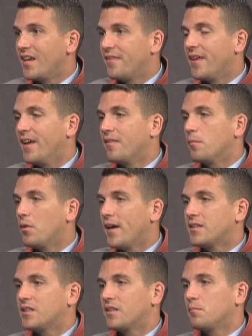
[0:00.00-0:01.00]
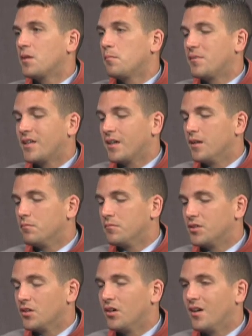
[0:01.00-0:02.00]
and then the plastic
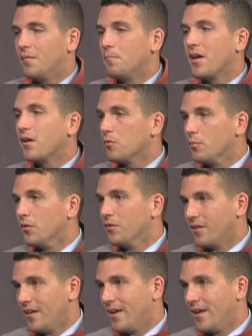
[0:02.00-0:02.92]
becomes unbearable